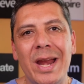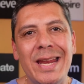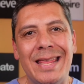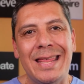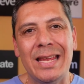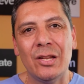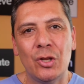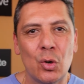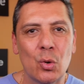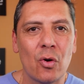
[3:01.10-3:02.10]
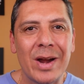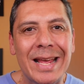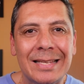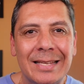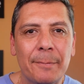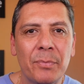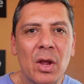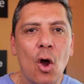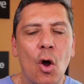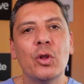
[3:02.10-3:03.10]
anything too crazy.
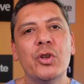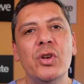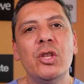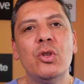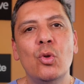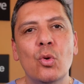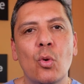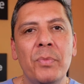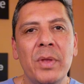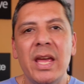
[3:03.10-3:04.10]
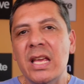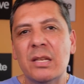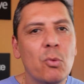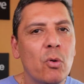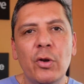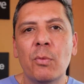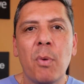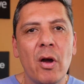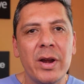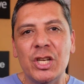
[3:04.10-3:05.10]
All you need to do is move your
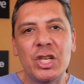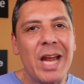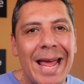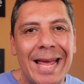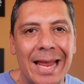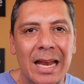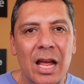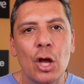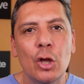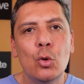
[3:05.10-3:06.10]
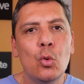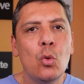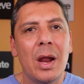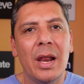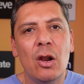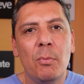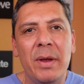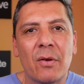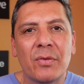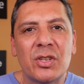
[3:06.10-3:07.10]
body, shake it, do a little
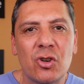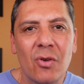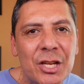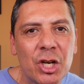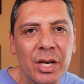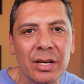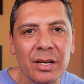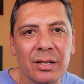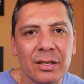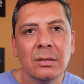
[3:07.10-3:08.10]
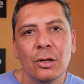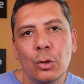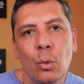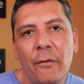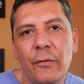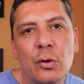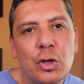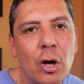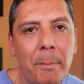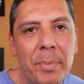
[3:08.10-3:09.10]
bit of stretching, do a few
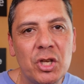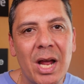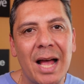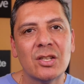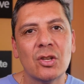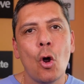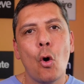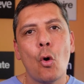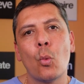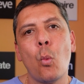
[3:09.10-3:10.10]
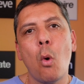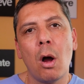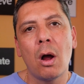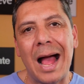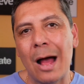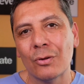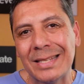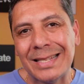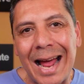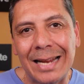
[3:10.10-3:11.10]
jumping jacks, or walk
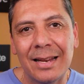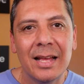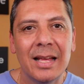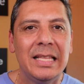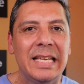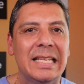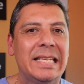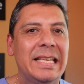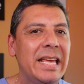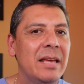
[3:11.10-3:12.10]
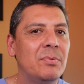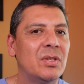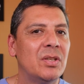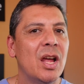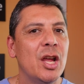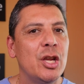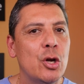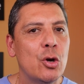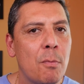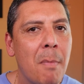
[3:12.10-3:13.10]
outside. This gives
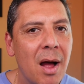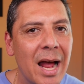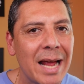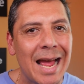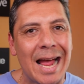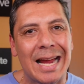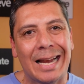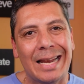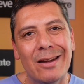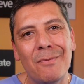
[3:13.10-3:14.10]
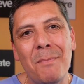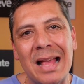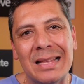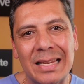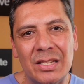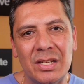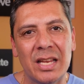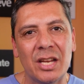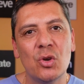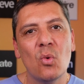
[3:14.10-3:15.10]
your mind a clear message
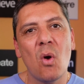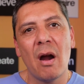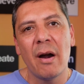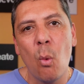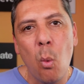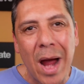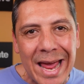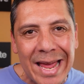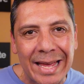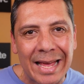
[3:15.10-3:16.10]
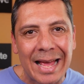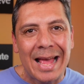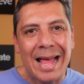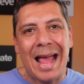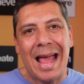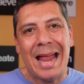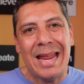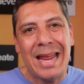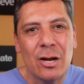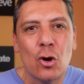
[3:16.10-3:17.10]
that you are awake and
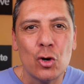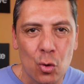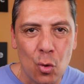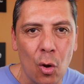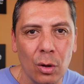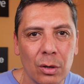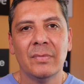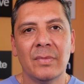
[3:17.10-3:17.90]
in control.